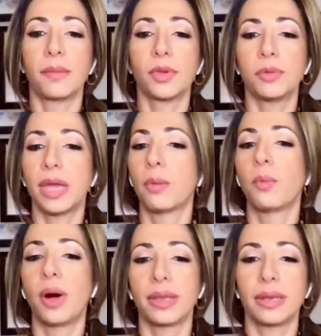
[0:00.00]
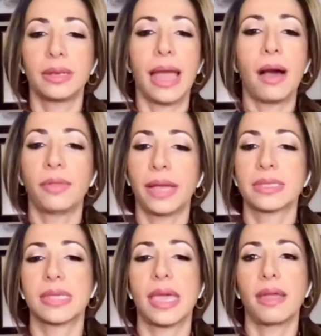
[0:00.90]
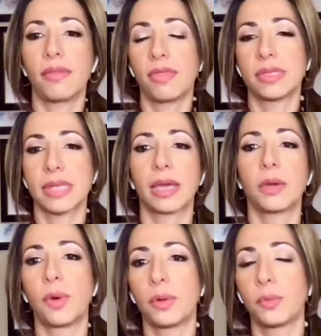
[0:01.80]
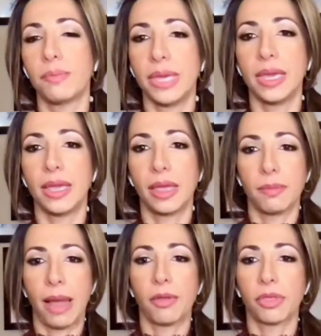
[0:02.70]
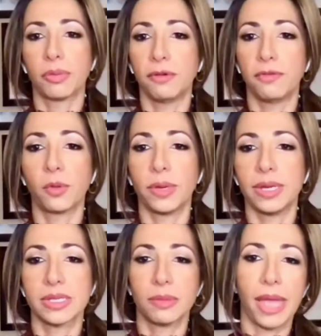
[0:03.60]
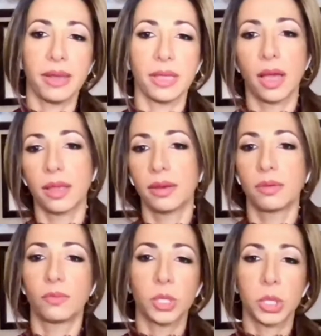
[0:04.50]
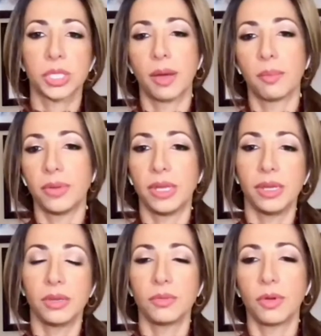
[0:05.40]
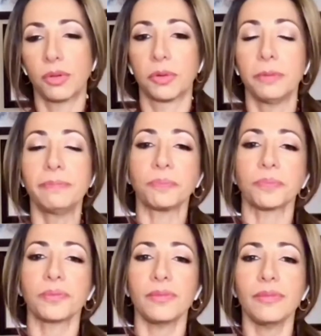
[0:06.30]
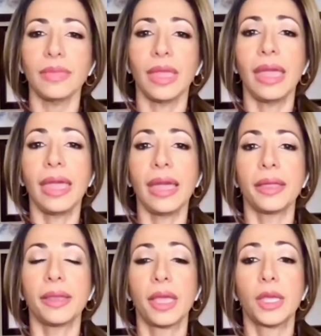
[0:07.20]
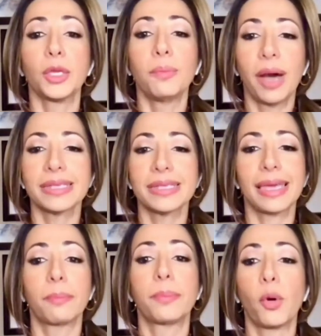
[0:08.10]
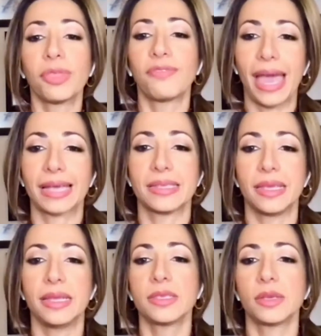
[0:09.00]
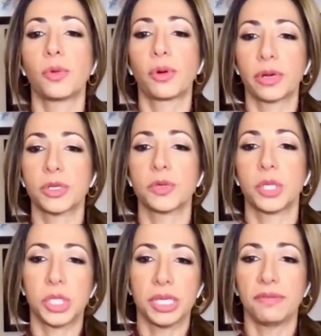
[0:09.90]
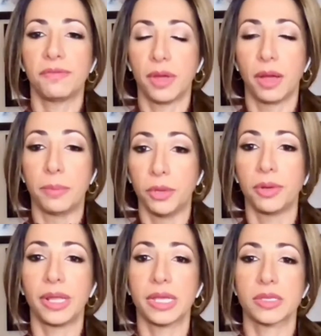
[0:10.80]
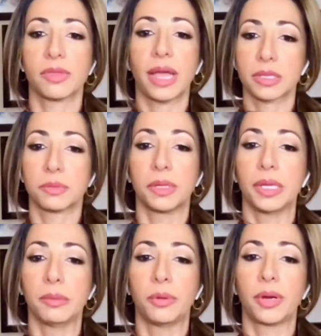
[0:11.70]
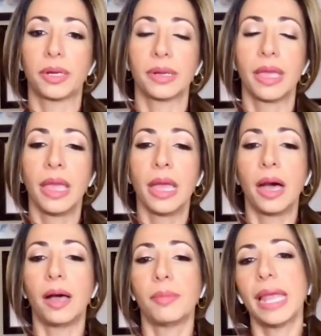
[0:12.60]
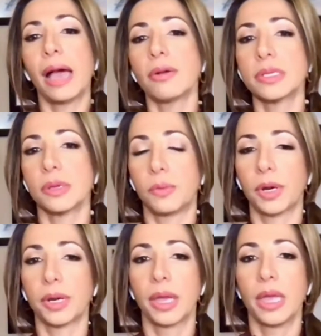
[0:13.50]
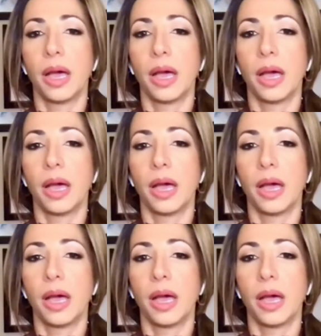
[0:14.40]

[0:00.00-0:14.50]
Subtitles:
You'd get one now, let's say, and then the second one would be in about 3 to 4 weeks, depending on which company you go through. And you must get both vaccines in order to achieve immunity. So that's really important. And how does it work?